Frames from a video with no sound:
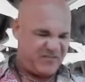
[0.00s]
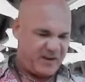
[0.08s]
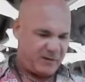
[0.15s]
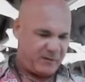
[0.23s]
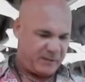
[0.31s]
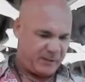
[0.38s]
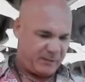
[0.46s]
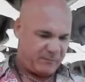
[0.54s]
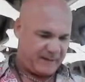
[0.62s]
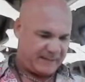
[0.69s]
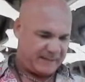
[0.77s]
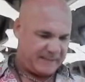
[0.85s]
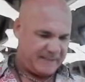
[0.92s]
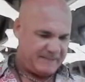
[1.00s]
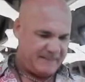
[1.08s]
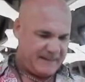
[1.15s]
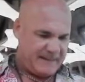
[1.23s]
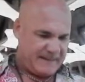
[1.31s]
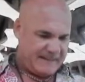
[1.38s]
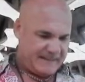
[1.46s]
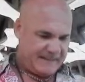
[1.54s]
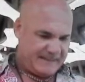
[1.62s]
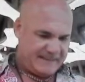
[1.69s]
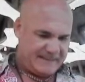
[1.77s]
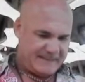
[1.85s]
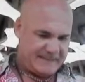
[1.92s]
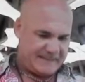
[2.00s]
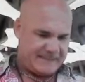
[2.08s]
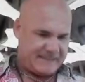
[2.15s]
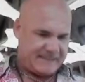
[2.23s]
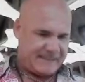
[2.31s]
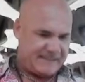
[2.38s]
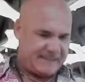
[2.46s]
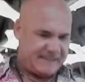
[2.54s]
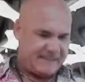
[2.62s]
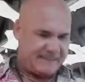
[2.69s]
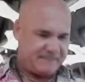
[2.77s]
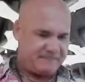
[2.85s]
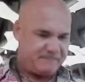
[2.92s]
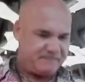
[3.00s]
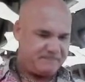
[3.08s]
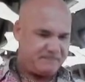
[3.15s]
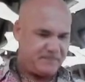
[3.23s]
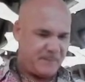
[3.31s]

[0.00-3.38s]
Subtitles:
fairly correctly in the sense that I don't